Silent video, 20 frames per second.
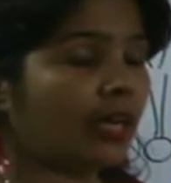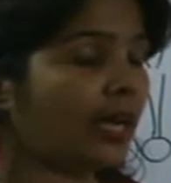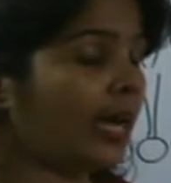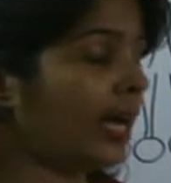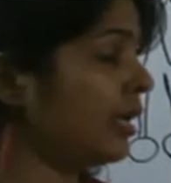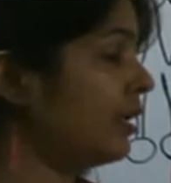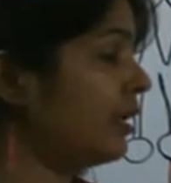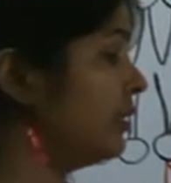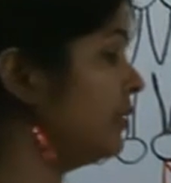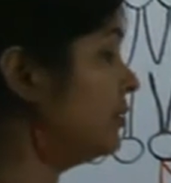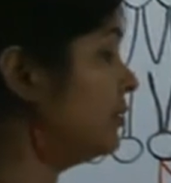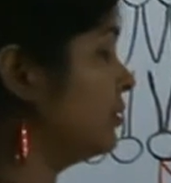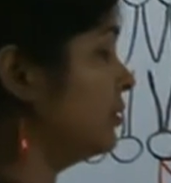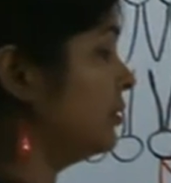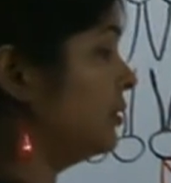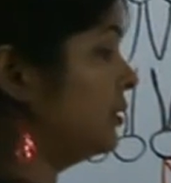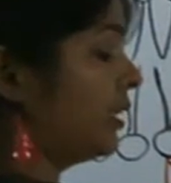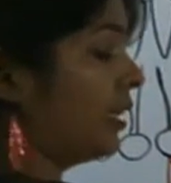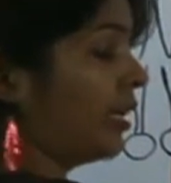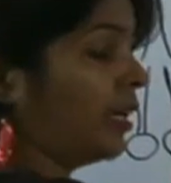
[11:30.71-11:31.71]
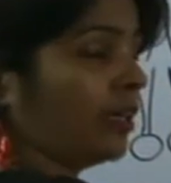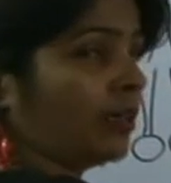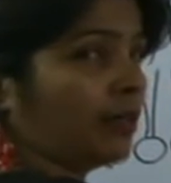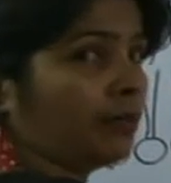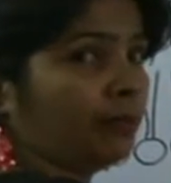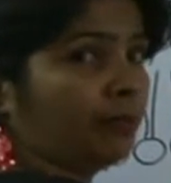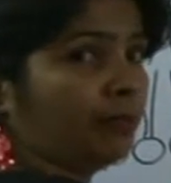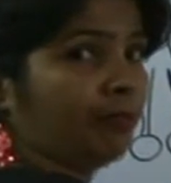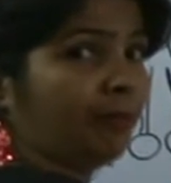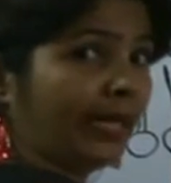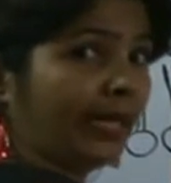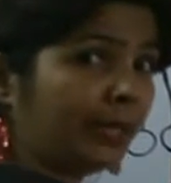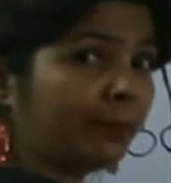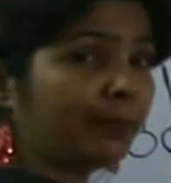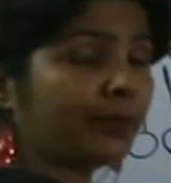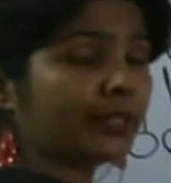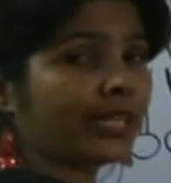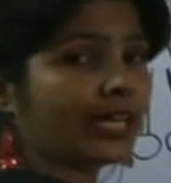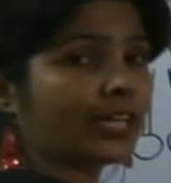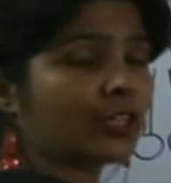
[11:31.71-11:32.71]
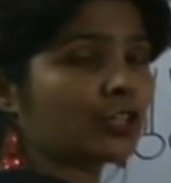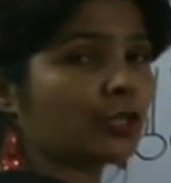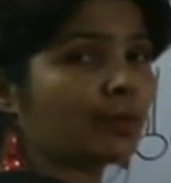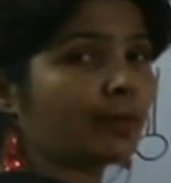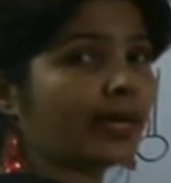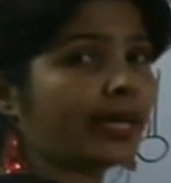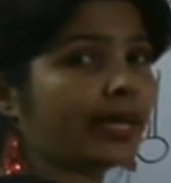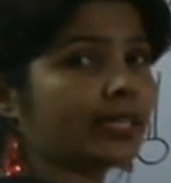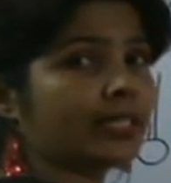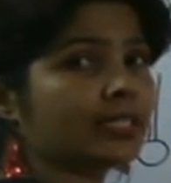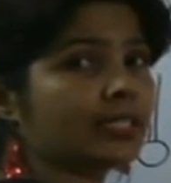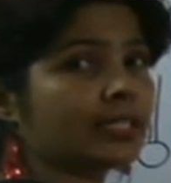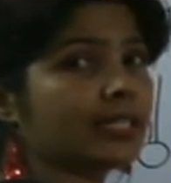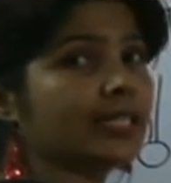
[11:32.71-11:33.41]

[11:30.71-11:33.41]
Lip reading: and there are many potassium ions